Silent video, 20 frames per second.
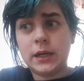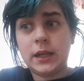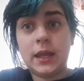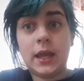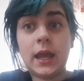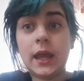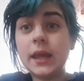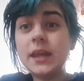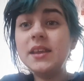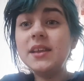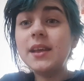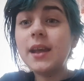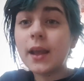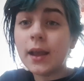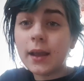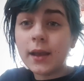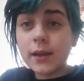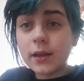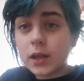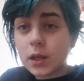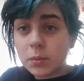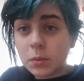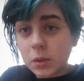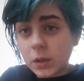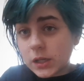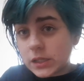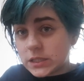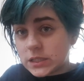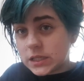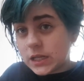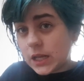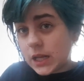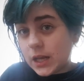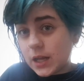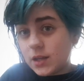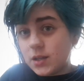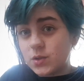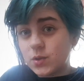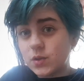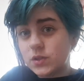kinky community
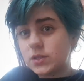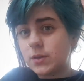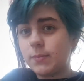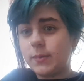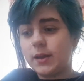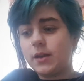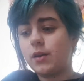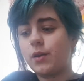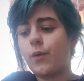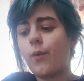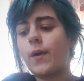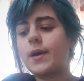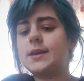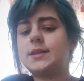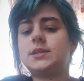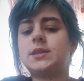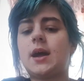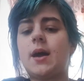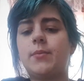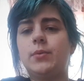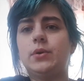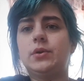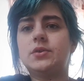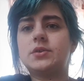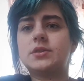has also been quite a taboo